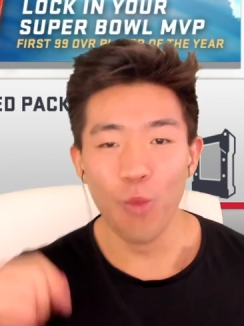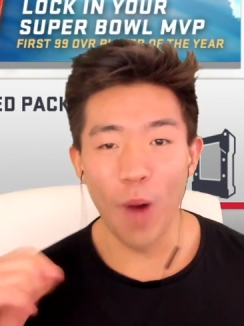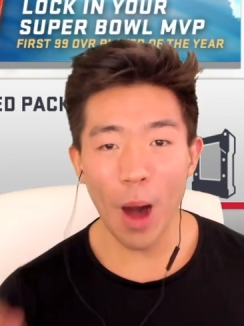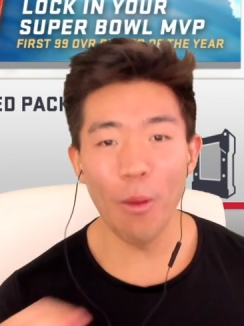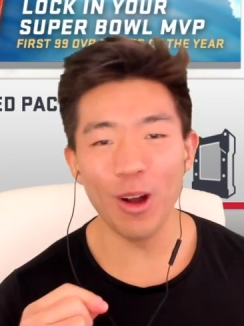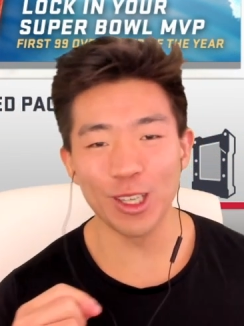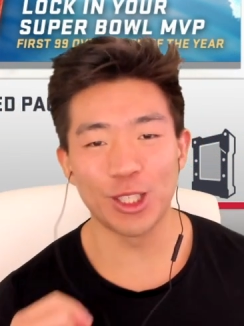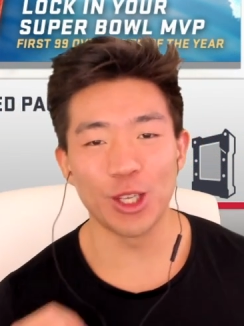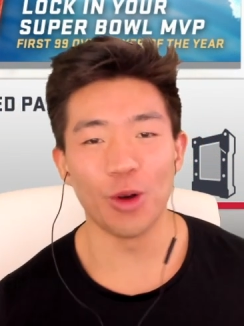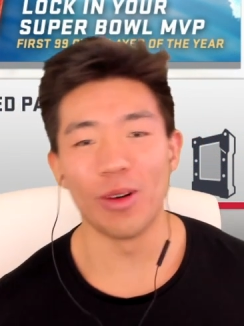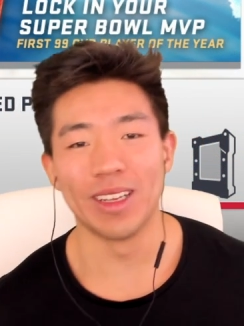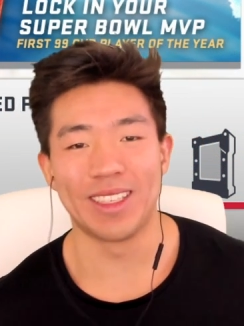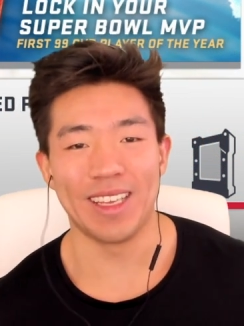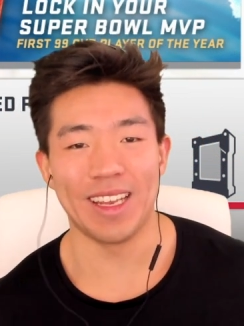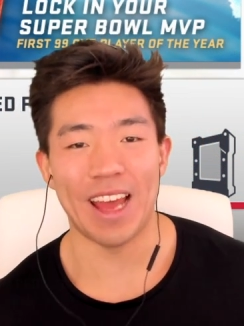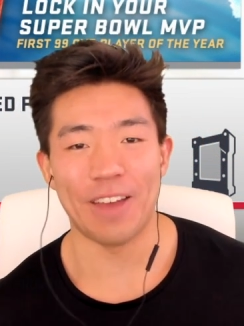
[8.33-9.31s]
What we're
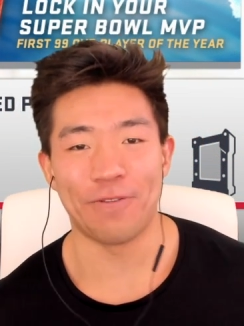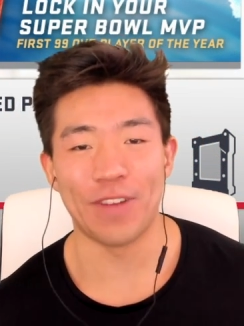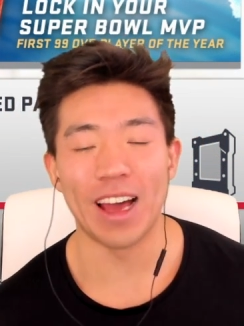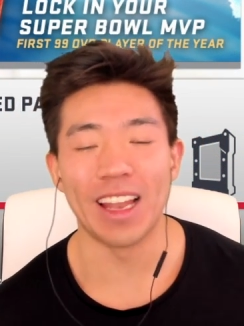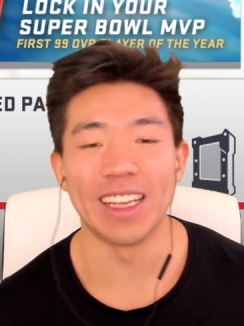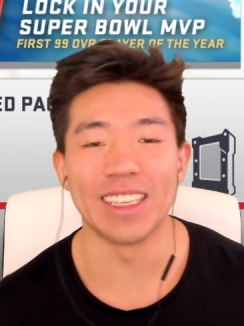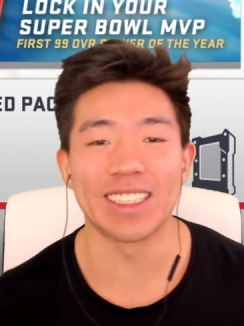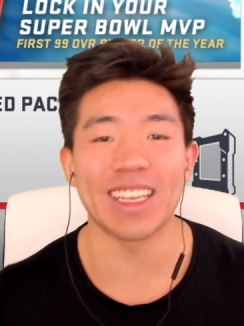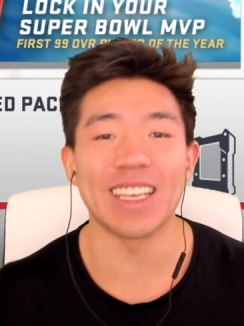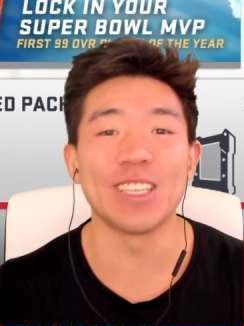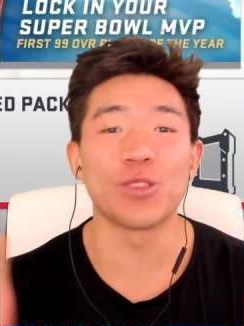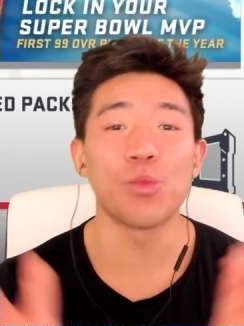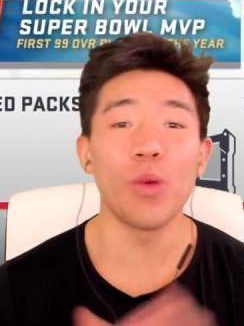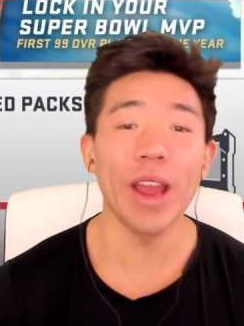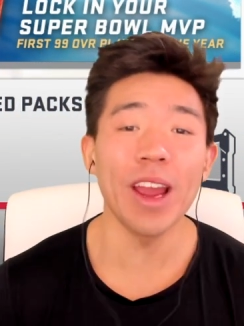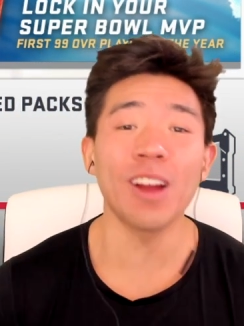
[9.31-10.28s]
doing today, fellas, is
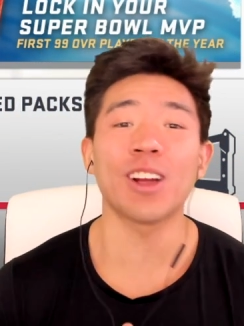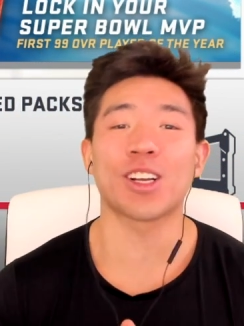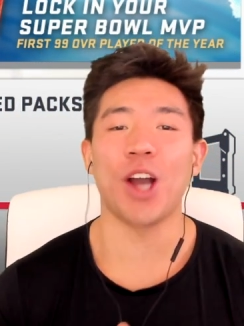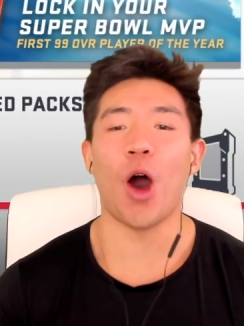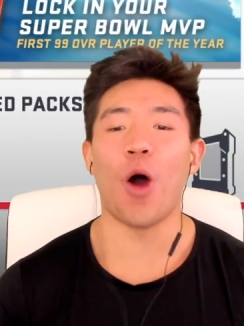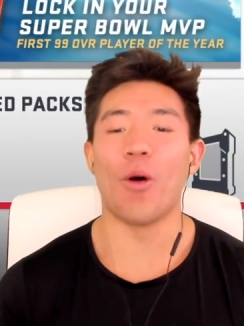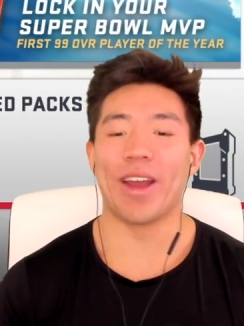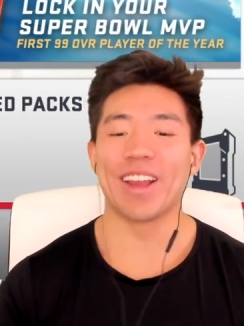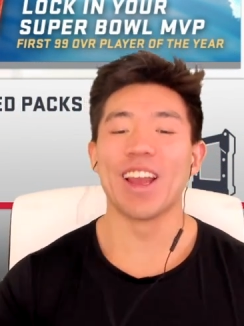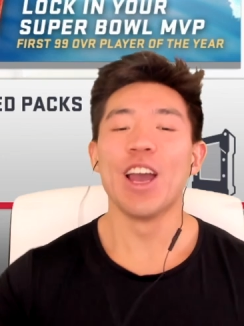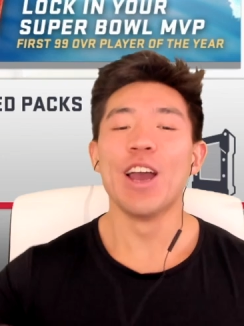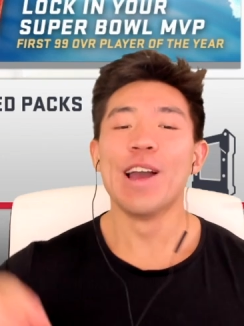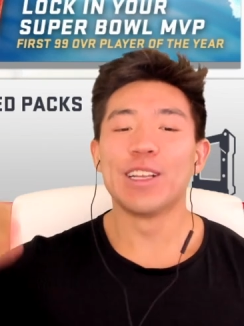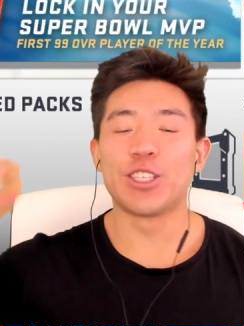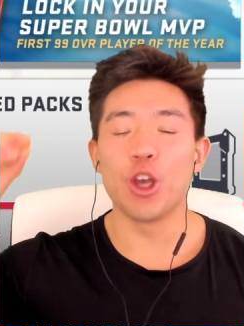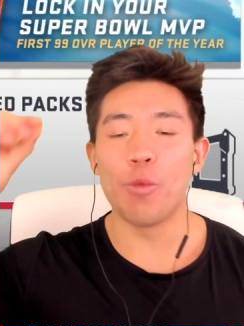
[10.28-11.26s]
we're going
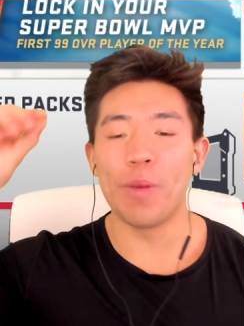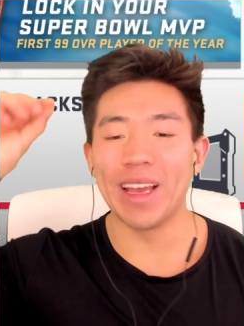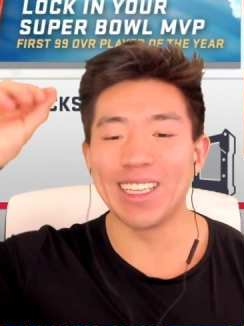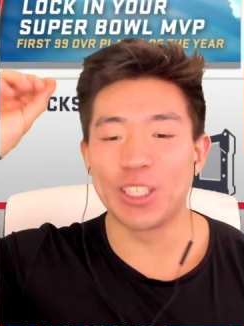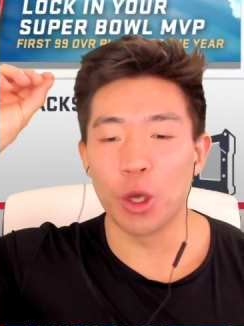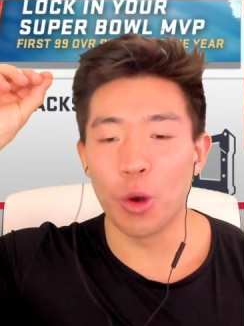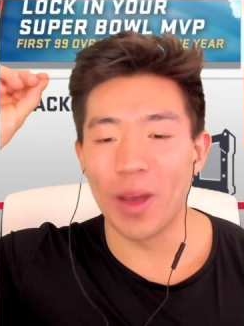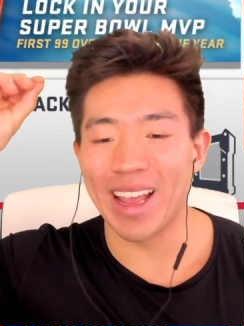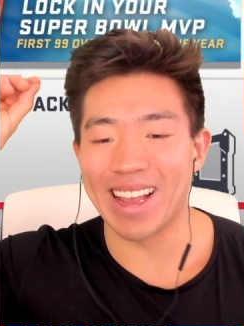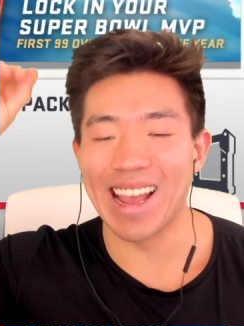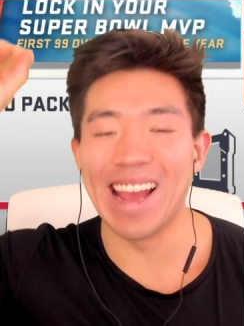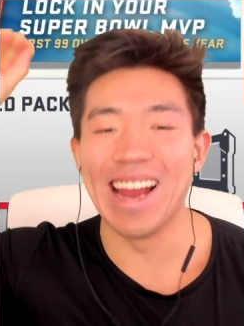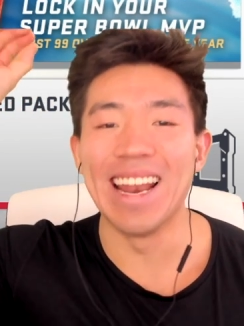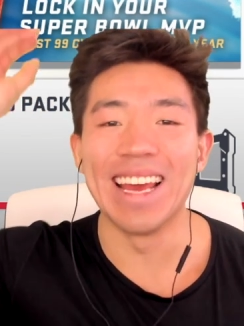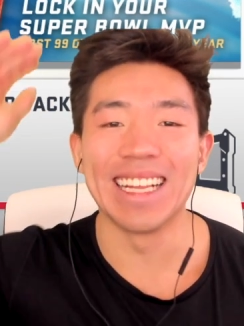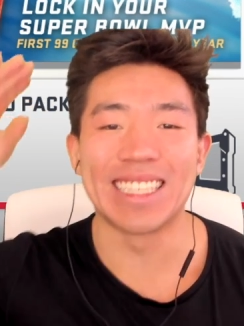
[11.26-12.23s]
to be doing
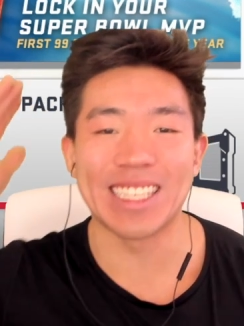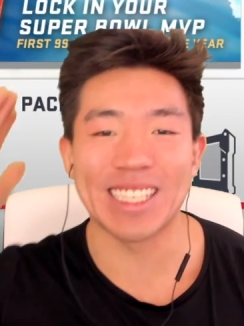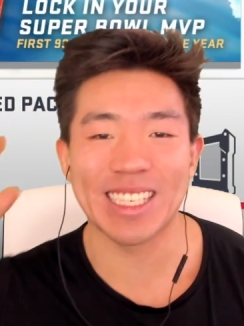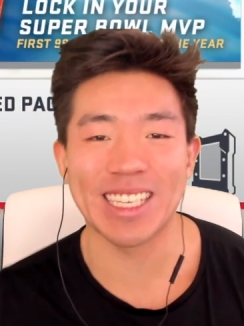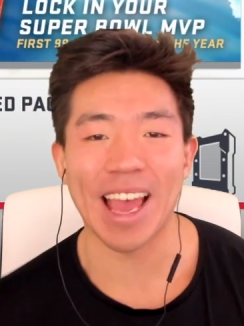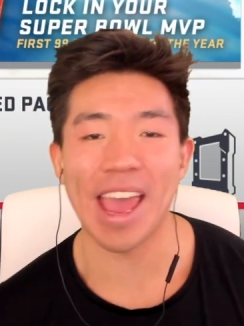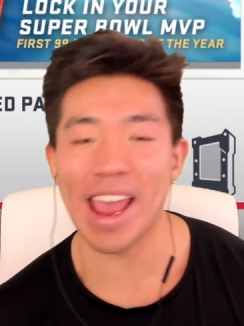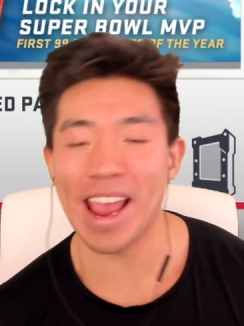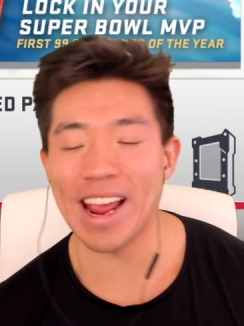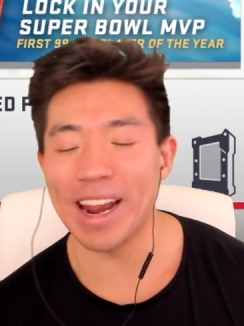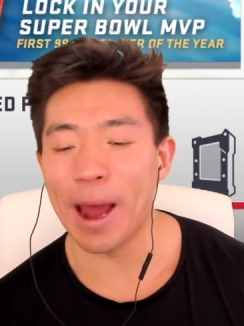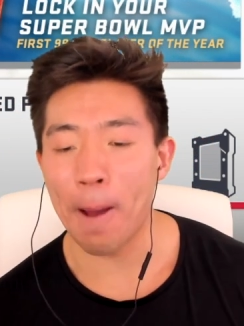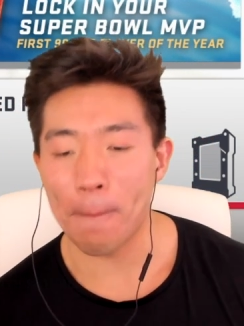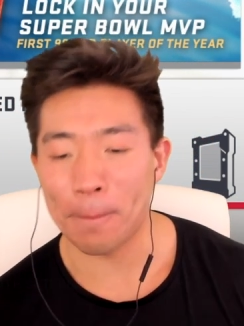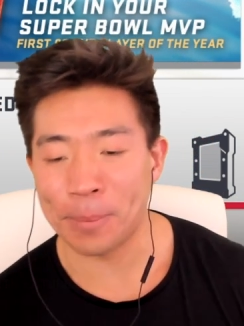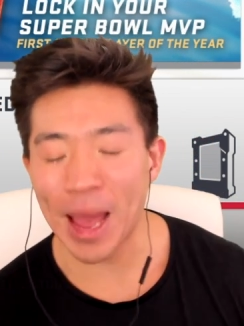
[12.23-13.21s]
an insane
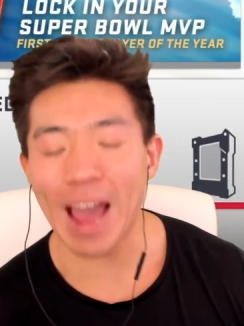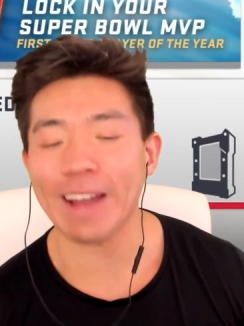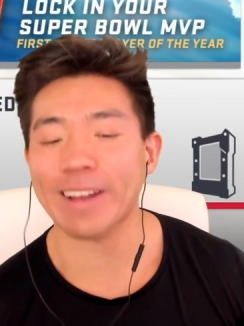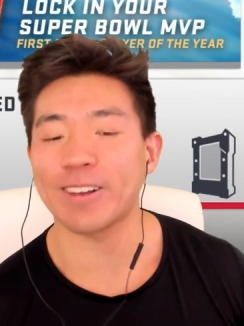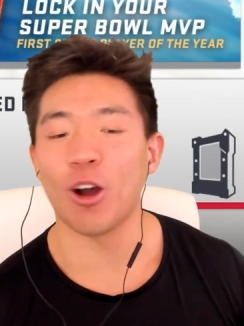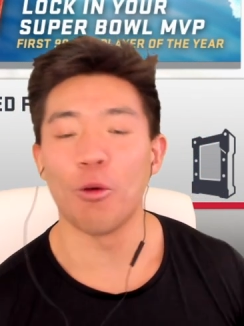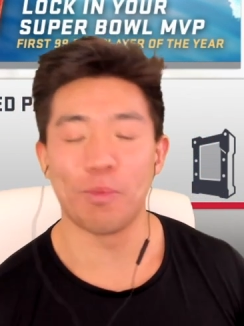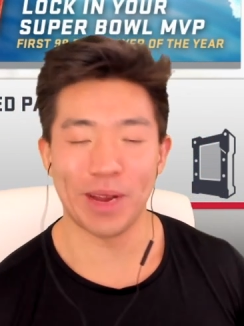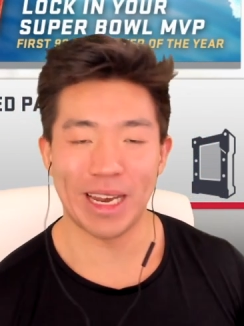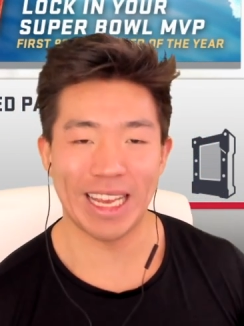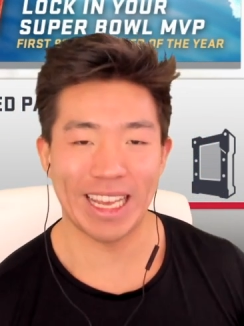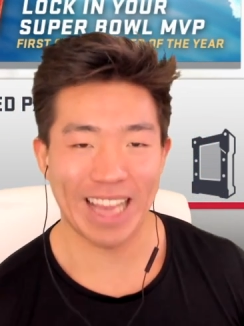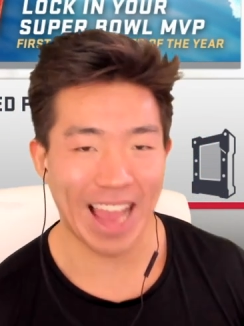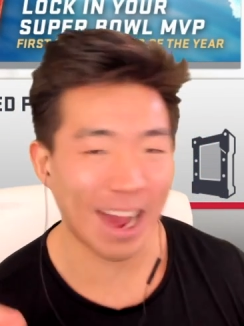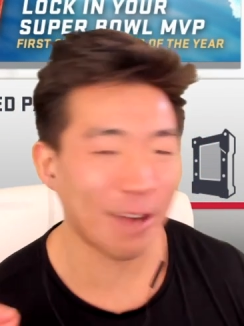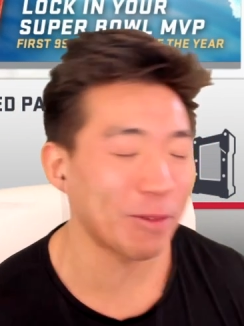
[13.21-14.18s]
pack opening.
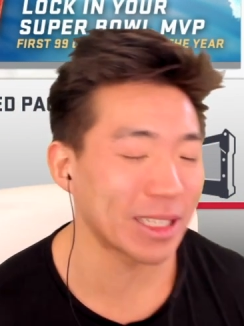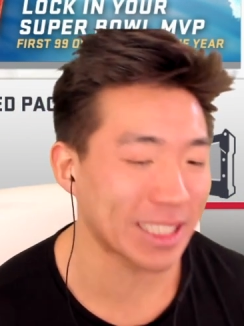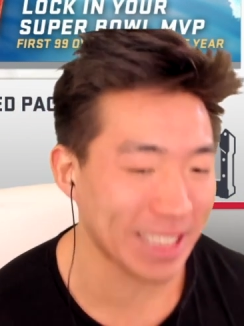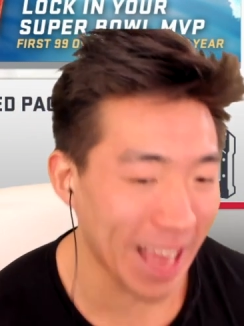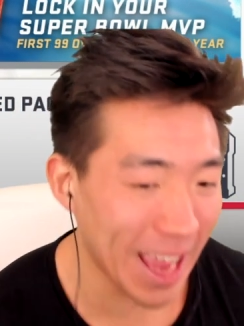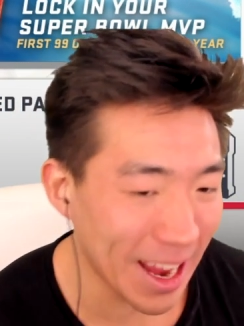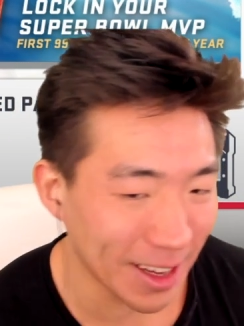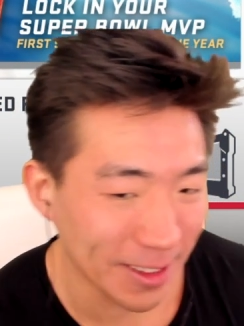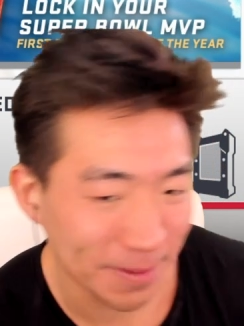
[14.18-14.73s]
How insane?